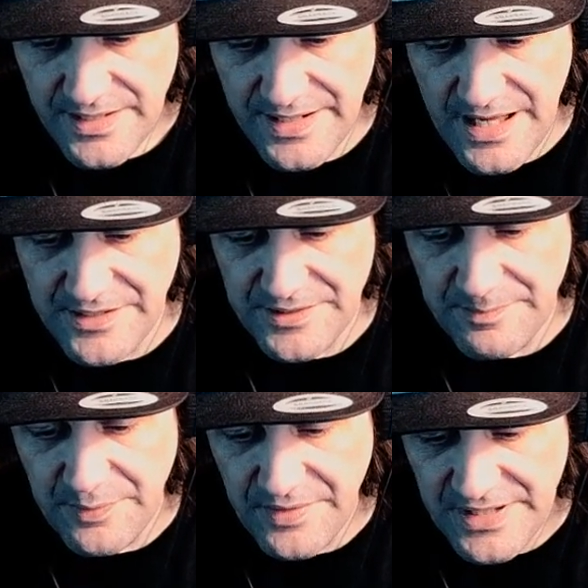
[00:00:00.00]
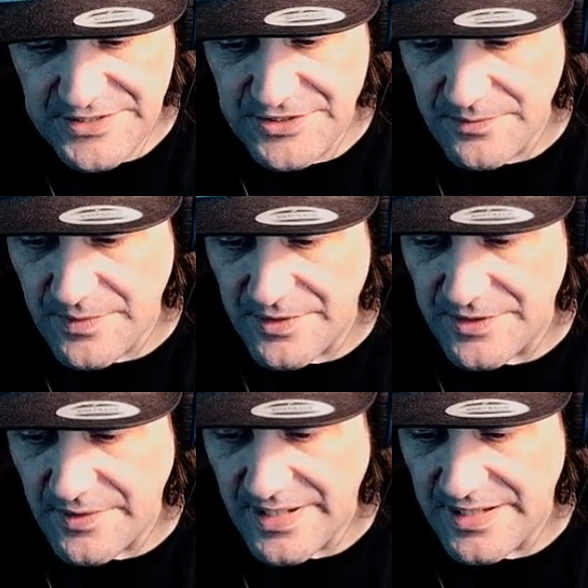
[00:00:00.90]
Now the compressor, we're going to
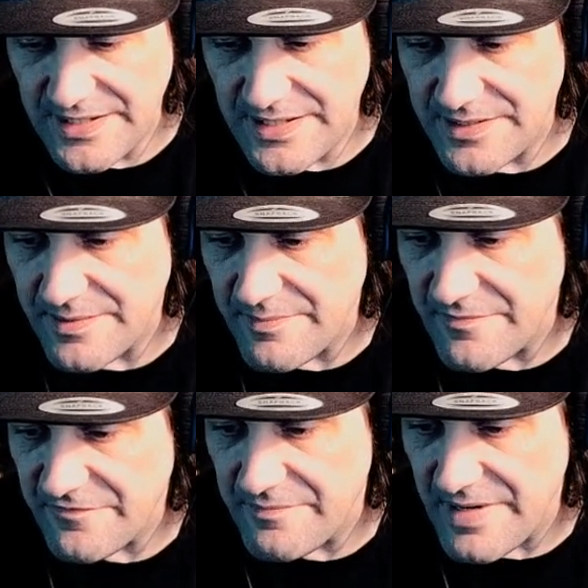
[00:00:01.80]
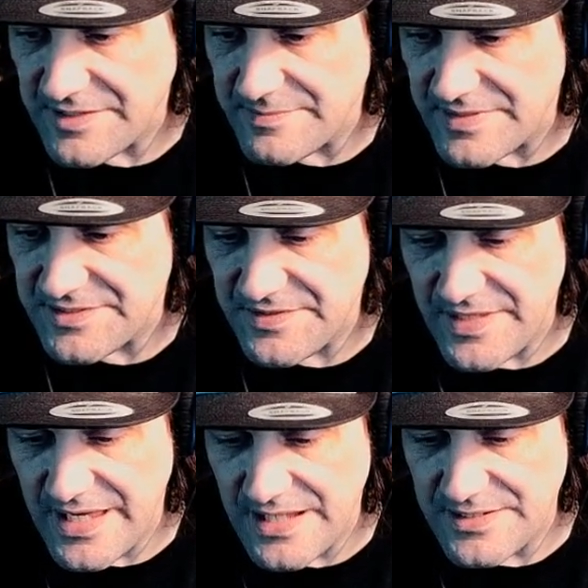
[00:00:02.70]
go ahead and maximize
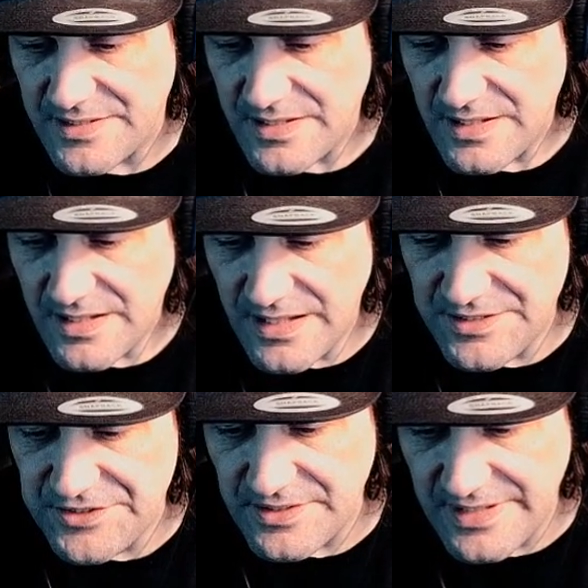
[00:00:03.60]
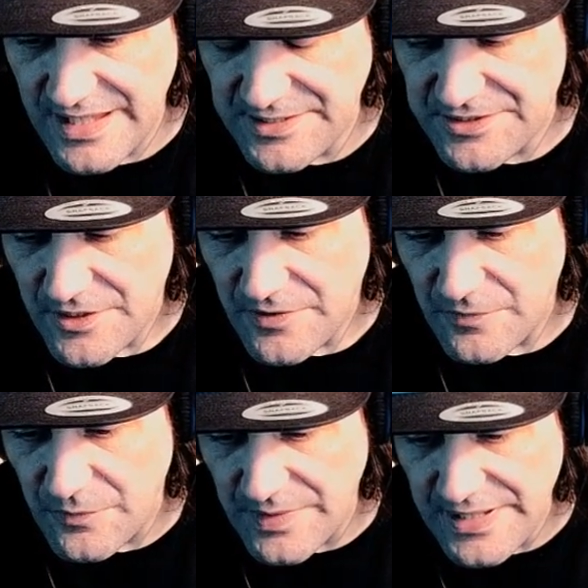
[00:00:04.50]
that and select
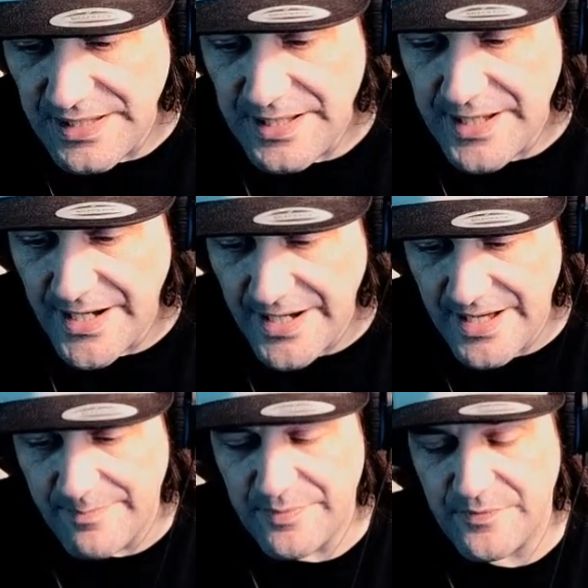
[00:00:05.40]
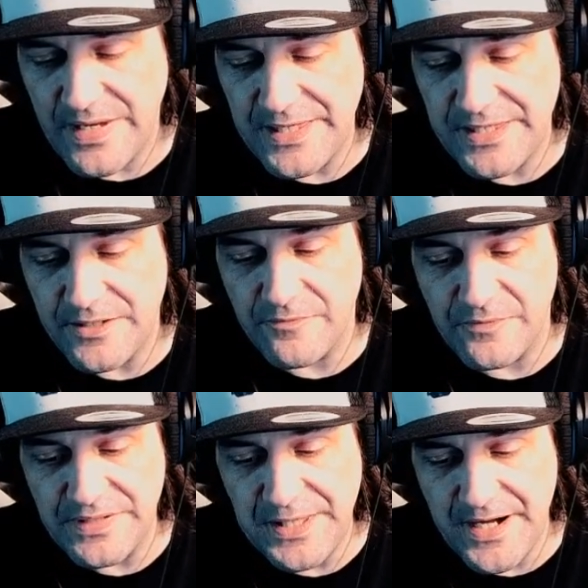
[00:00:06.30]
Recomp right here,
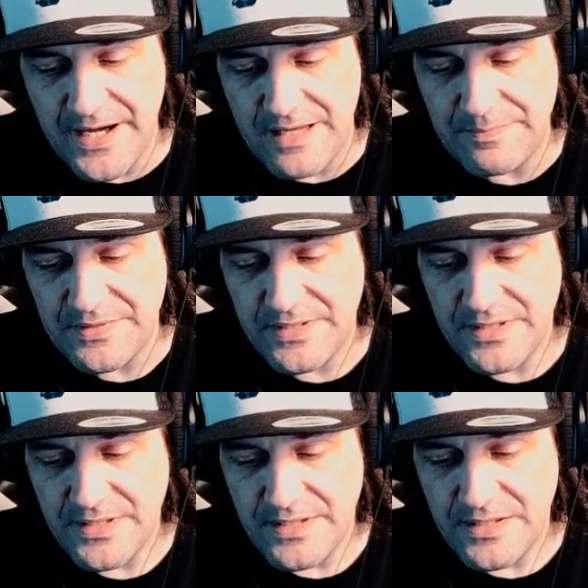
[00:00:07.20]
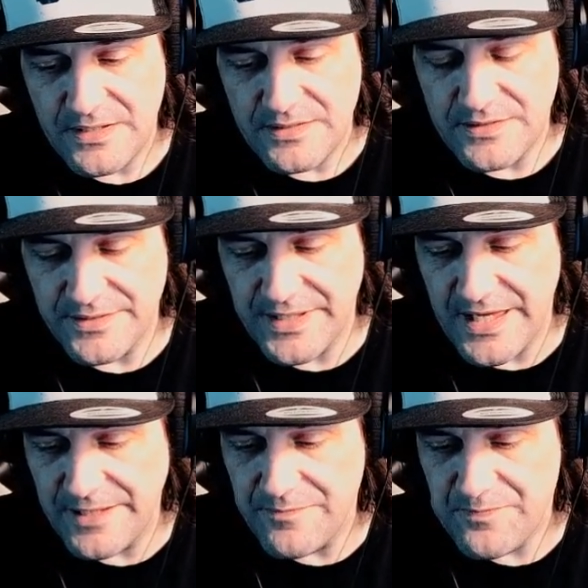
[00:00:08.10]
Recomp.
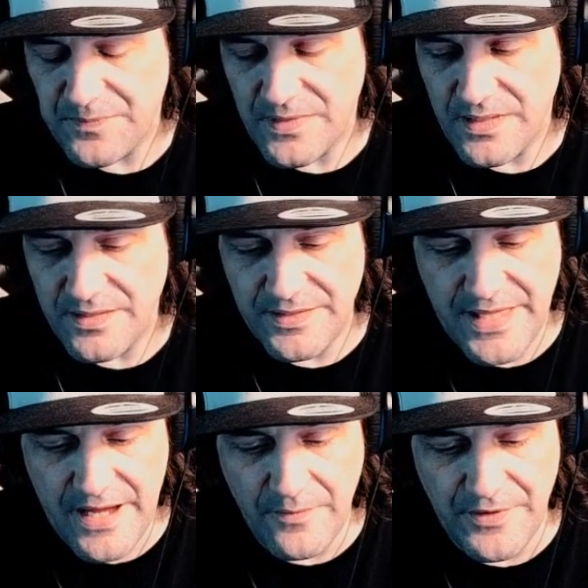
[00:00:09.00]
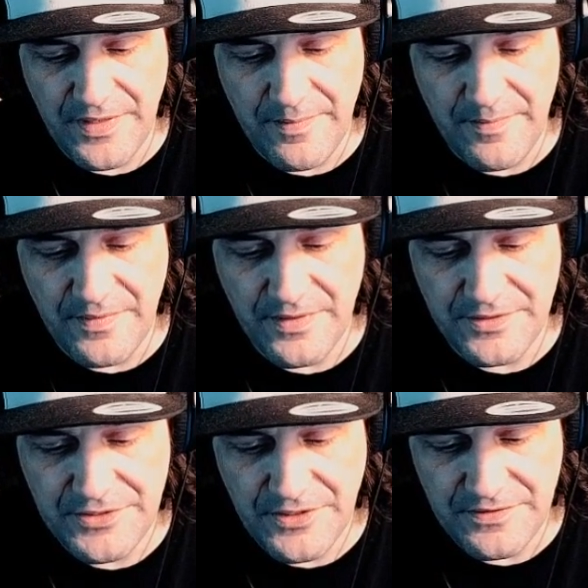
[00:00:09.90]
Okay. Now we're going to
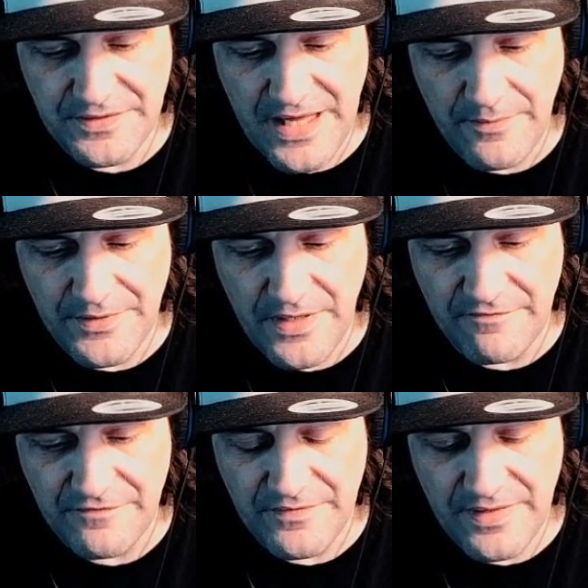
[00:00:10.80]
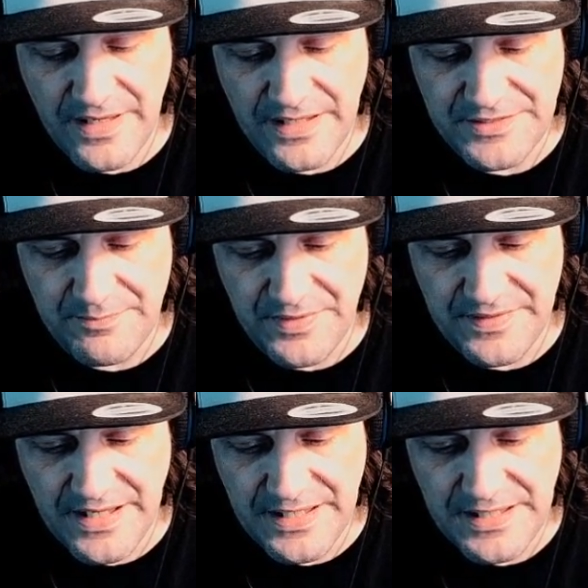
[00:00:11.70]
turn that one off and bring
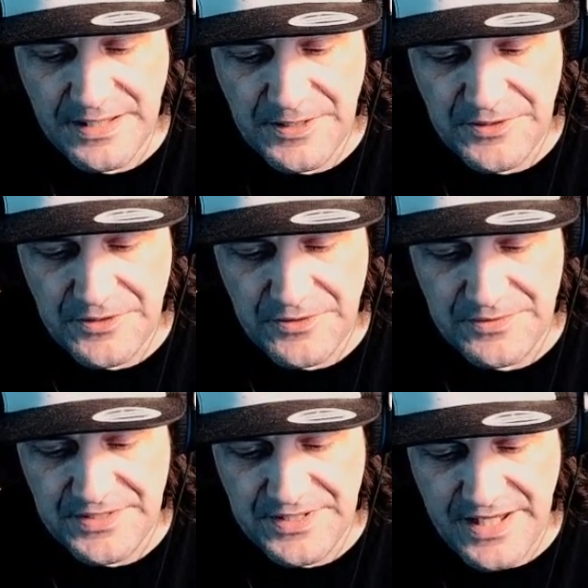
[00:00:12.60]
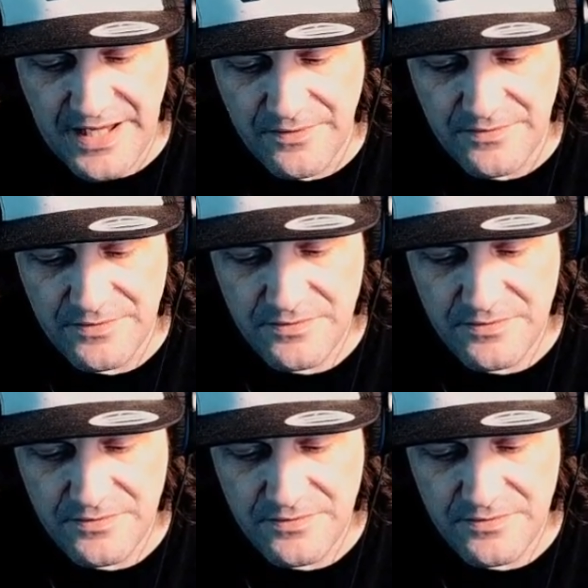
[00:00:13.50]
that EQ down.